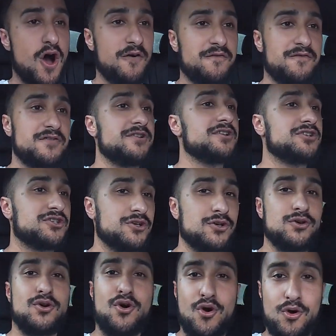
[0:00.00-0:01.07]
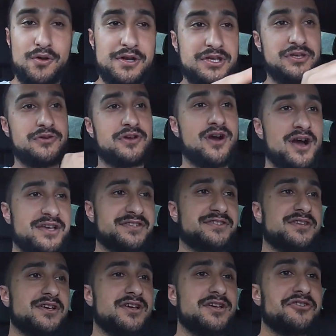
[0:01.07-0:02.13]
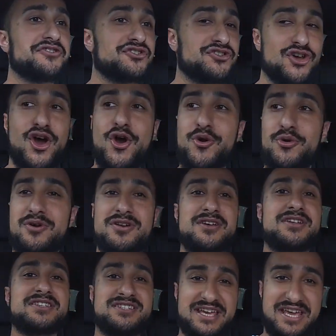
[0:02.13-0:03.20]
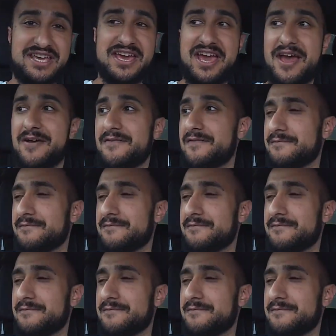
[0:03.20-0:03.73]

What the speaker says: off to all of you guys. So take care.